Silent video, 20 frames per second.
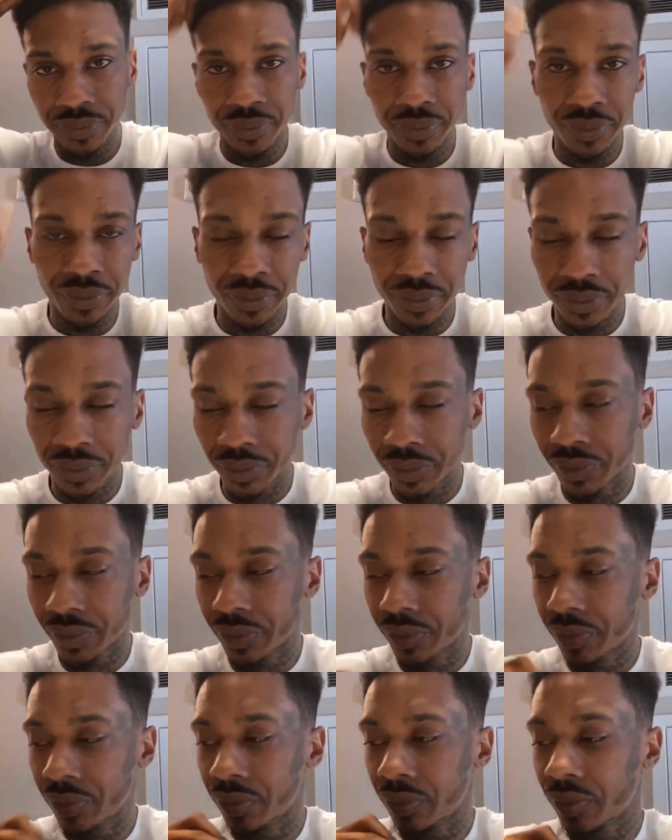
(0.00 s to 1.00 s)

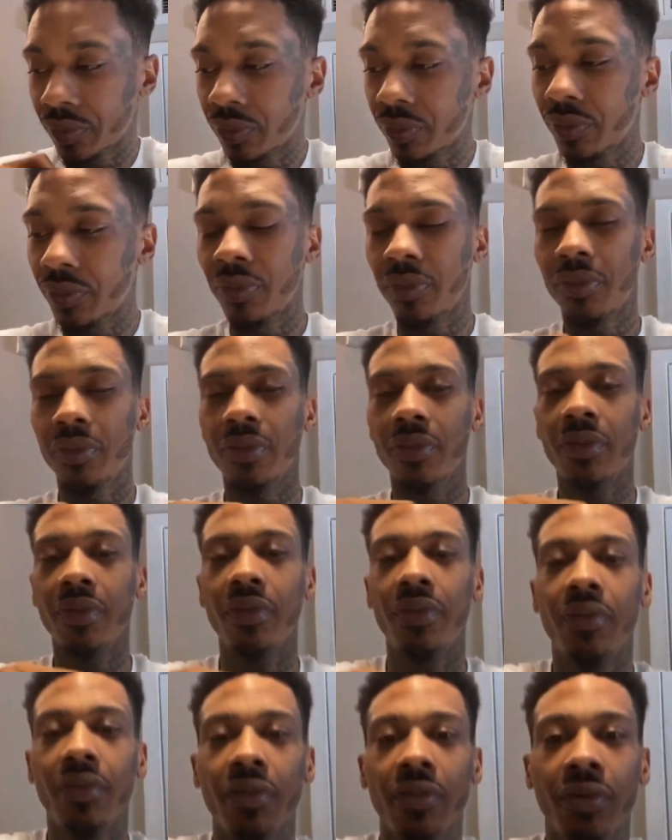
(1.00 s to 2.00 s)

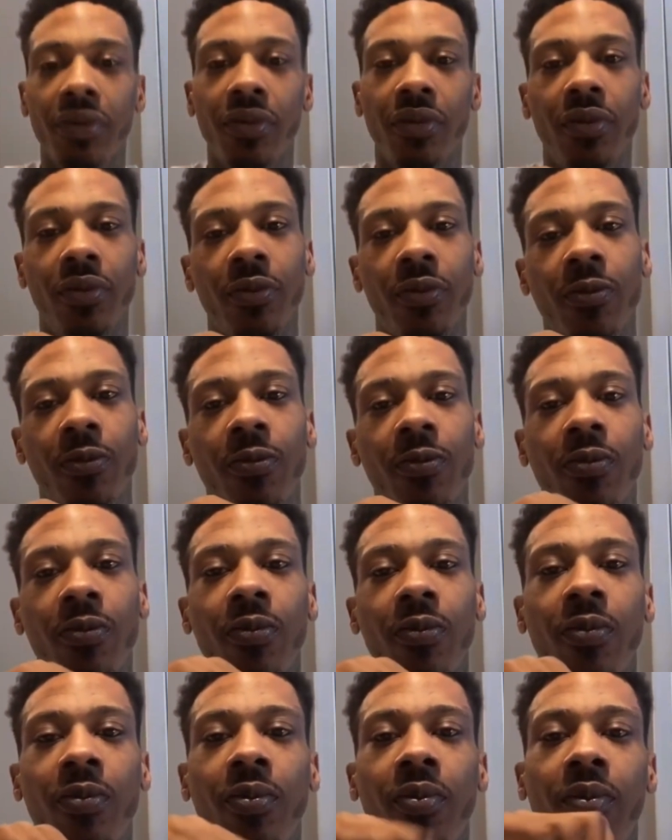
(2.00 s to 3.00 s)

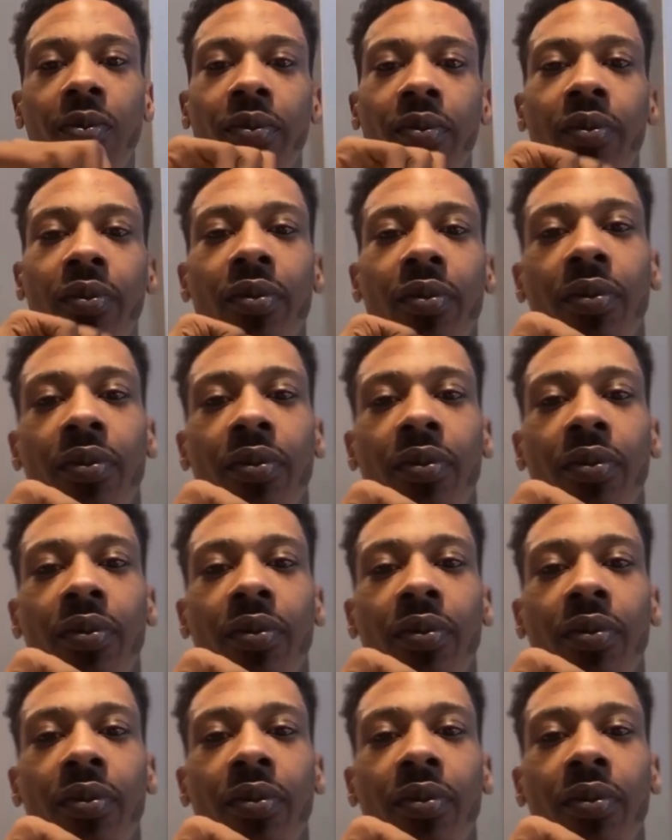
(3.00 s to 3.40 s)
Nobody speaks.